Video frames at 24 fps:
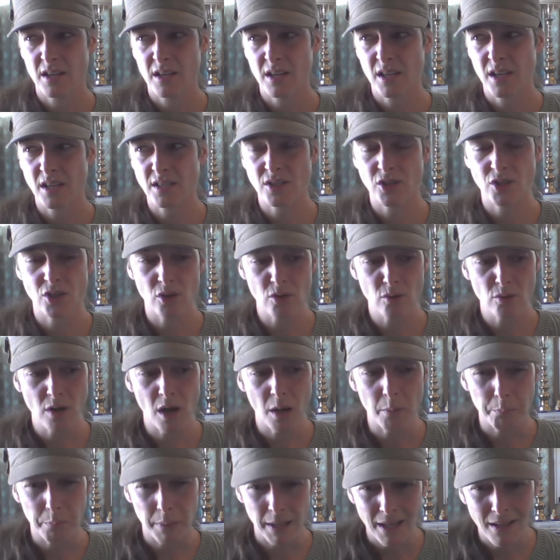Is you
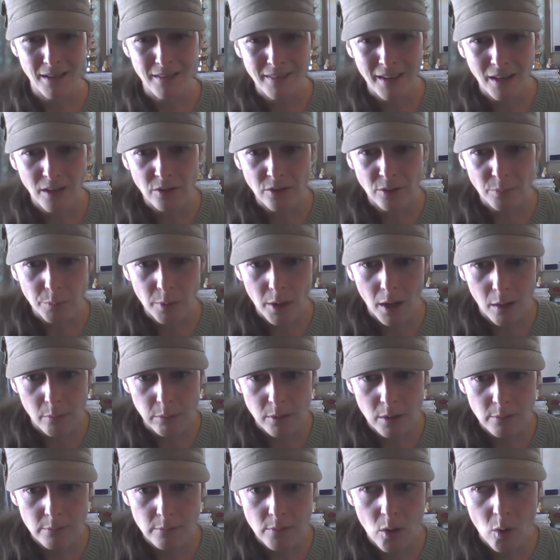not being there the
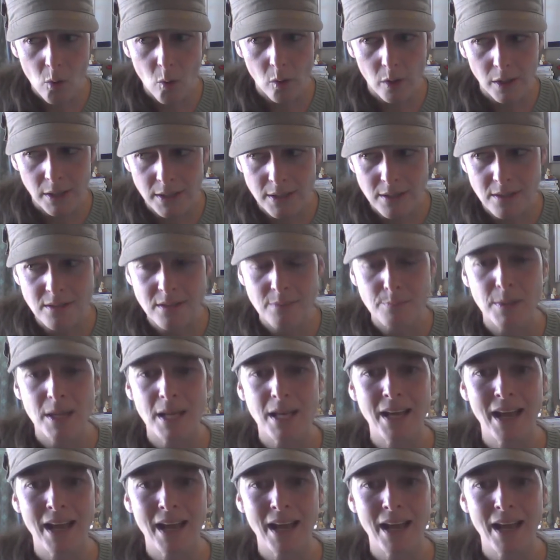problem or is being